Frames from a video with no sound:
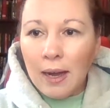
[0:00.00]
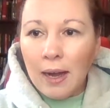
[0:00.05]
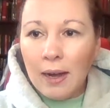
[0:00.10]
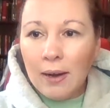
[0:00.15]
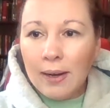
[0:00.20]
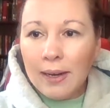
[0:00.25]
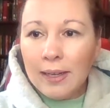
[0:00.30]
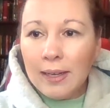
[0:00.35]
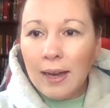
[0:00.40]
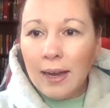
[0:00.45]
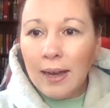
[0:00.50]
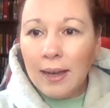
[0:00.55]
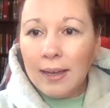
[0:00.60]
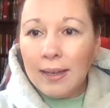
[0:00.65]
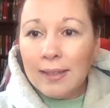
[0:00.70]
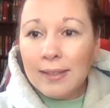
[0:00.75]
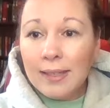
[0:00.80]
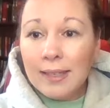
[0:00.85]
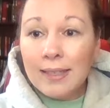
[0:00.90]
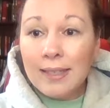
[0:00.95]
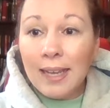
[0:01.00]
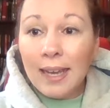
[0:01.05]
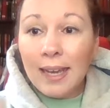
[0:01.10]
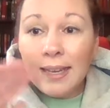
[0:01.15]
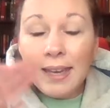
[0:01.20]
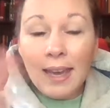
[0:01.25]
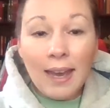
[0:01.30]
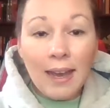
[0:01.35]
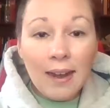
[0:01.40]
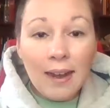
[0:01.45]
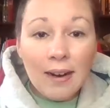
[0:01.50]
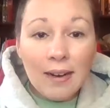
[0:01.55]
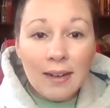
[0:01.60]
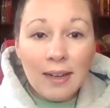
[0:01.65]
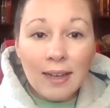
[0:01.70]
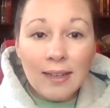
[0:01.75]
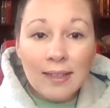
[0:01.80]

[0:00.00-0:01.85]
All right, guys, take care.